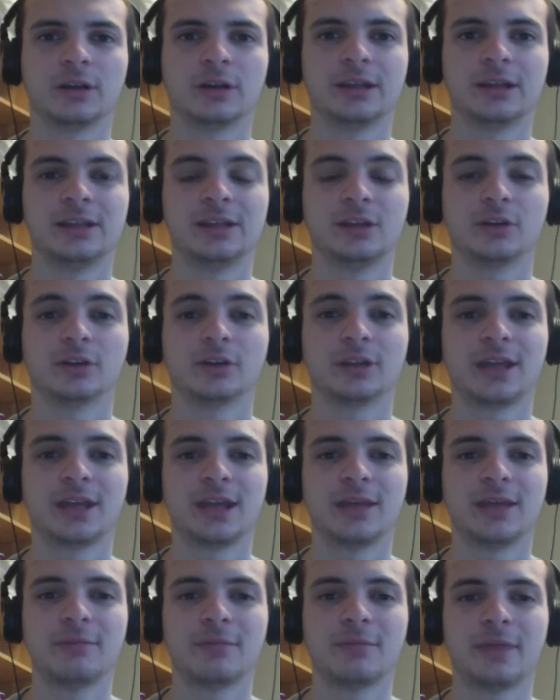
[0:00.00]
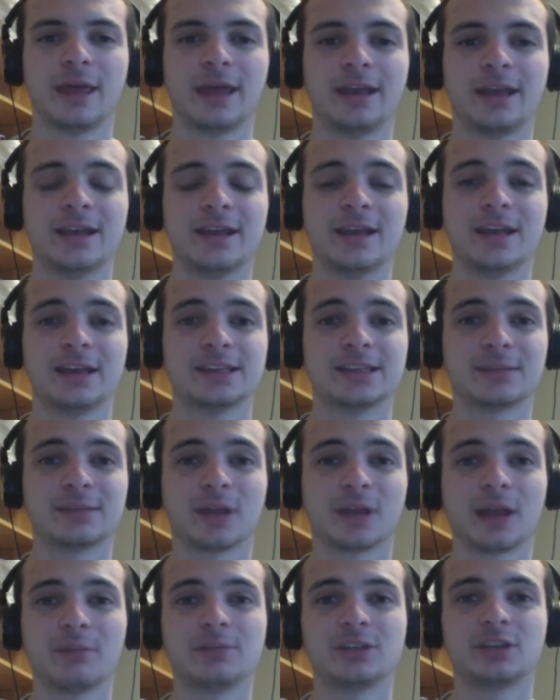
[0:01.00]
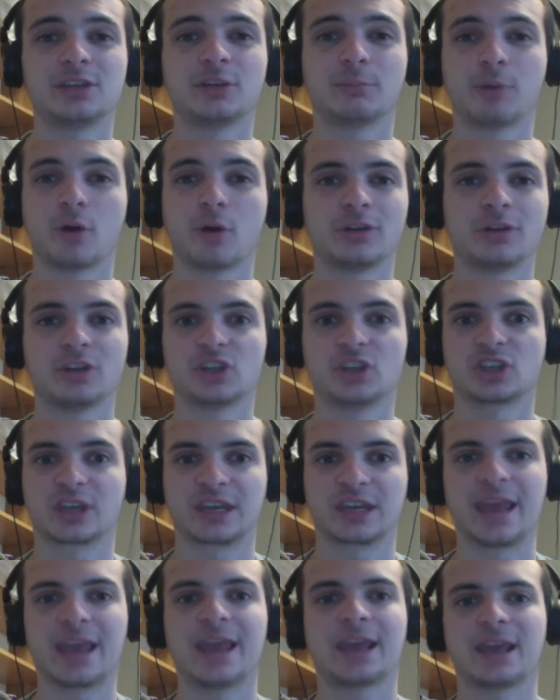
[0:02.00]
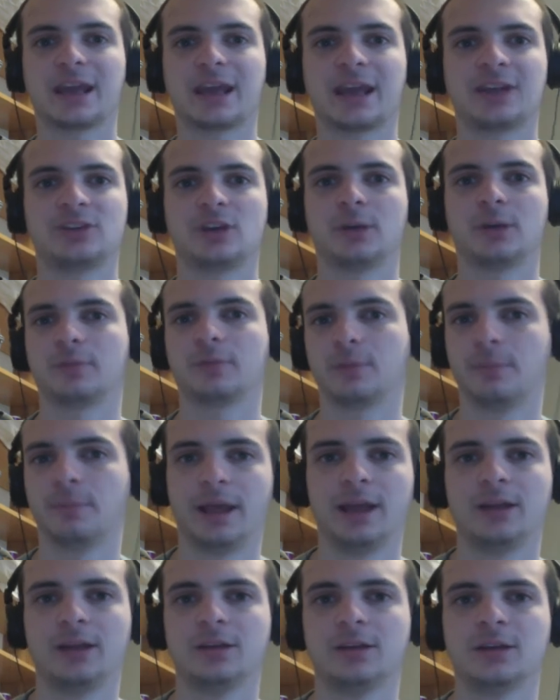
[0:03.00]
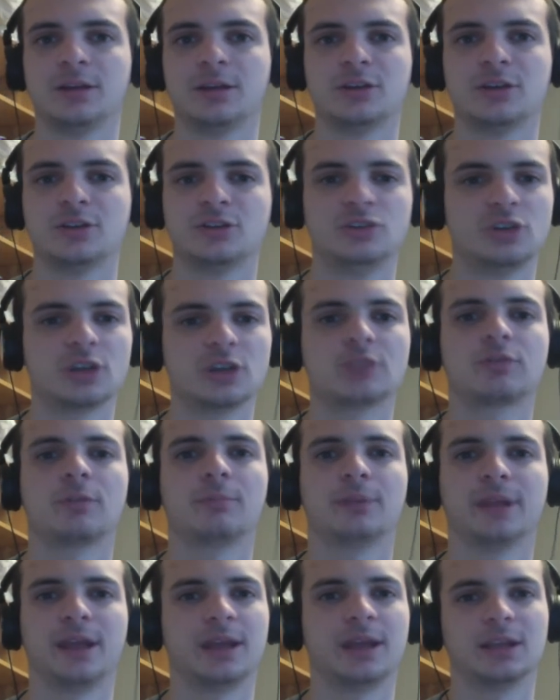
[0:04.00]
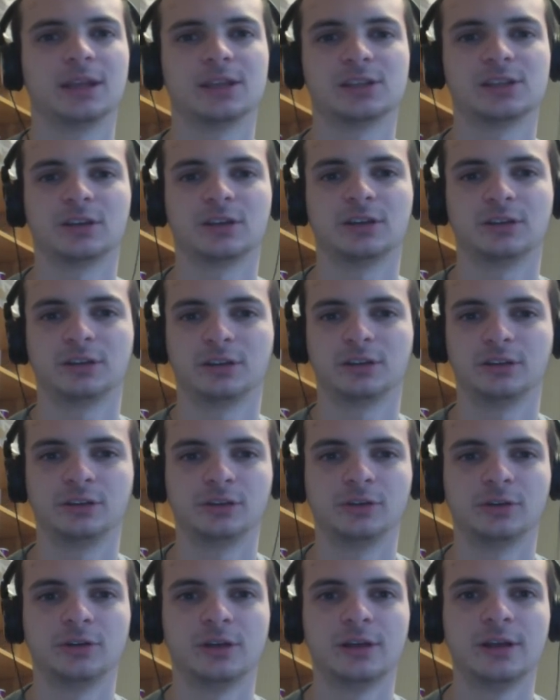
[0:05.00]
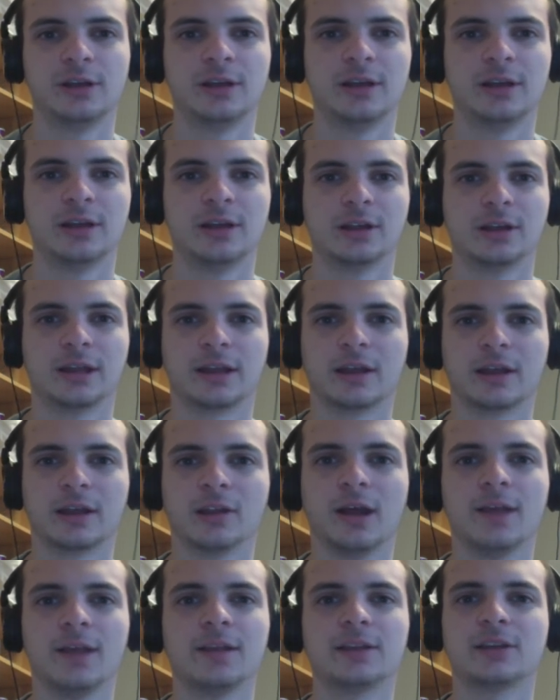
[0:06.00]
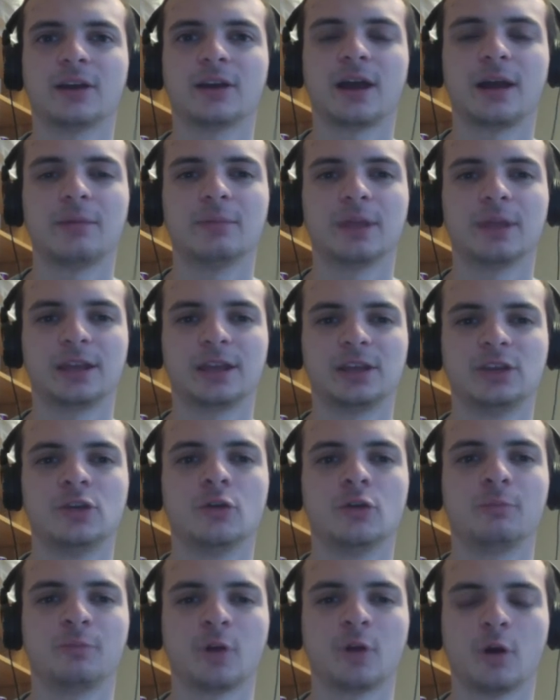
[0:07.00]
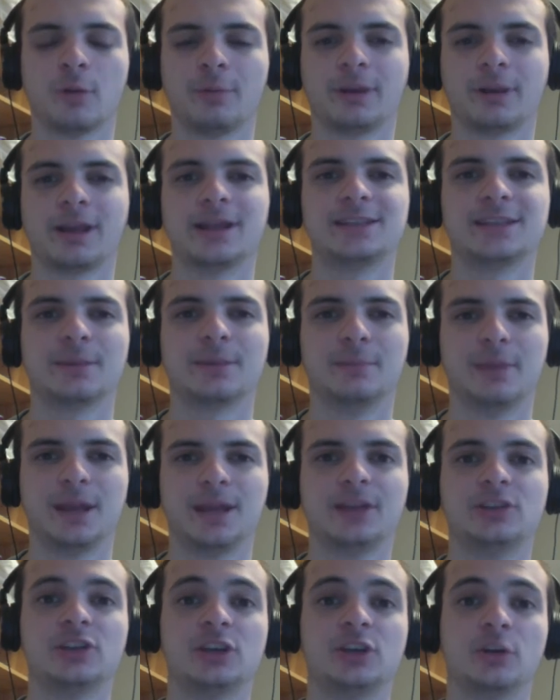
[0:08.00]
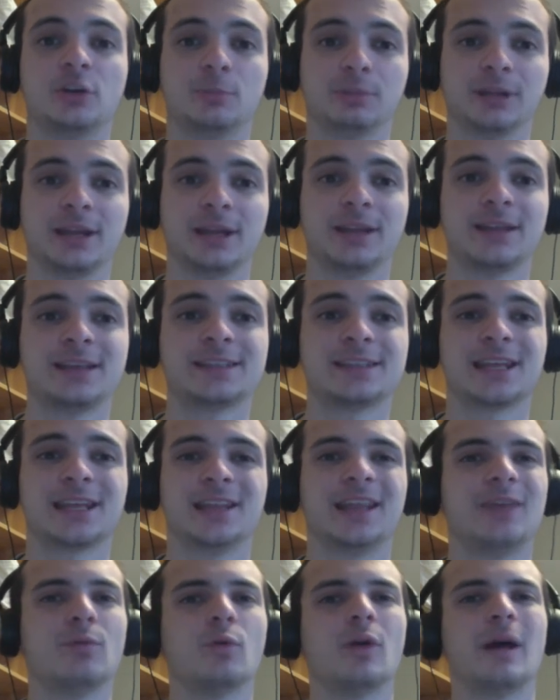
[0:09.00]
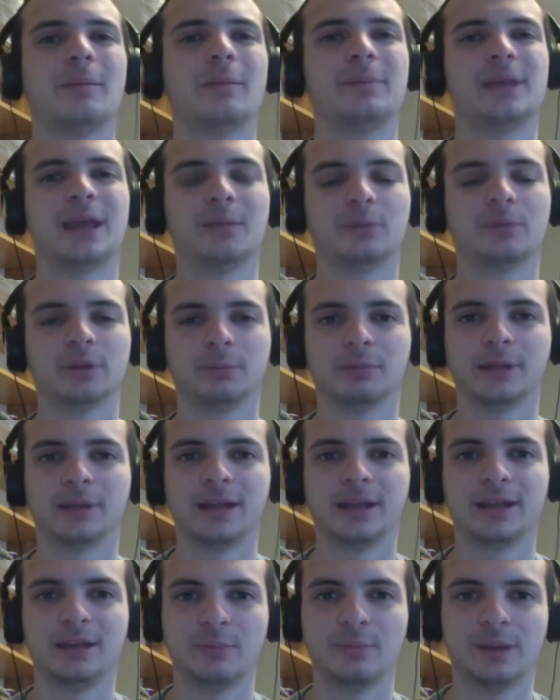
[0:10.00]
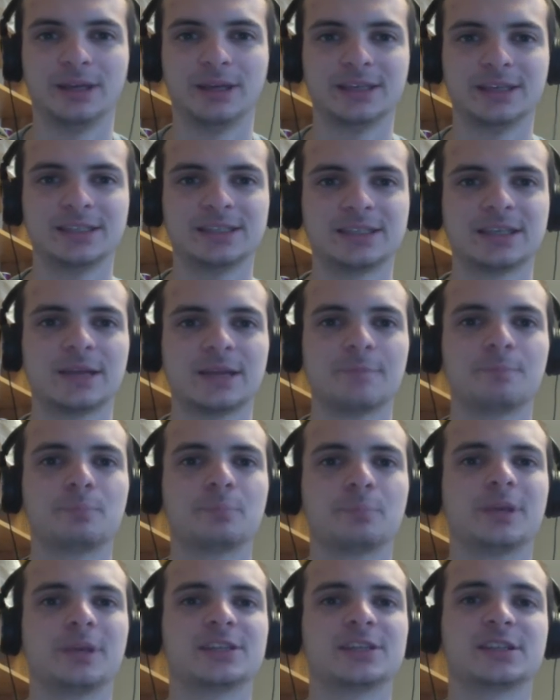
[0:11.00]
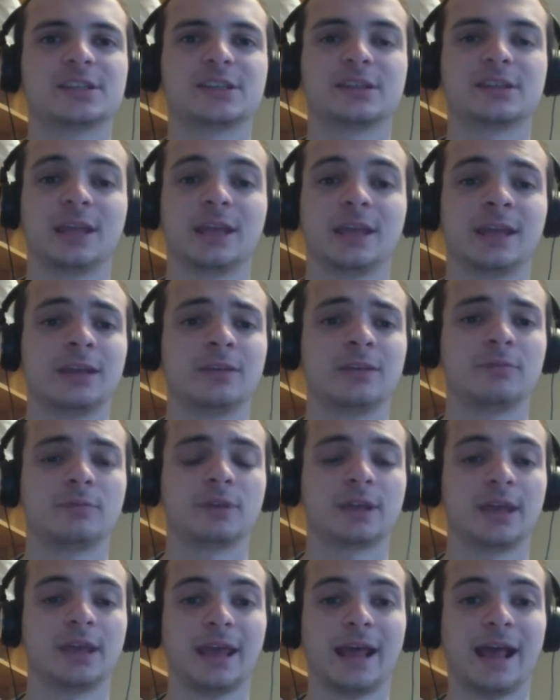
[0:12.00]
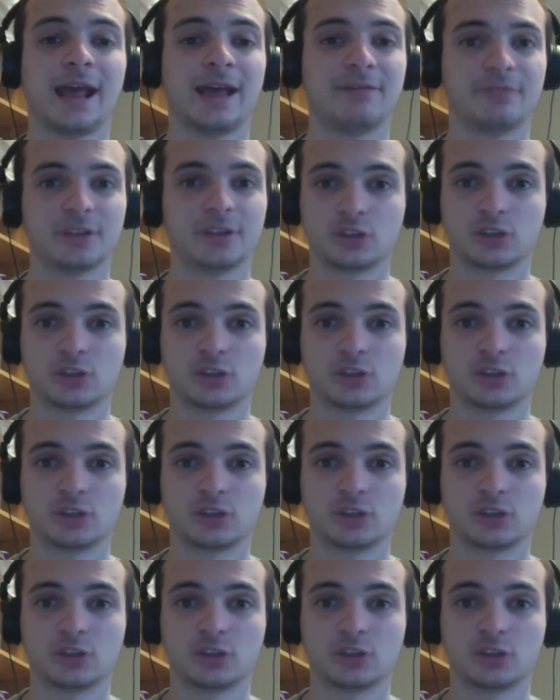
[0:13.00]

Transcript: in the early game, that sometimes your opponent just can't catch up from that, just from playing this on turn 2. Like, a lot of the time, like, you'll go up against a mage and you'll play this, and they won't be able to play any minions because they can't have this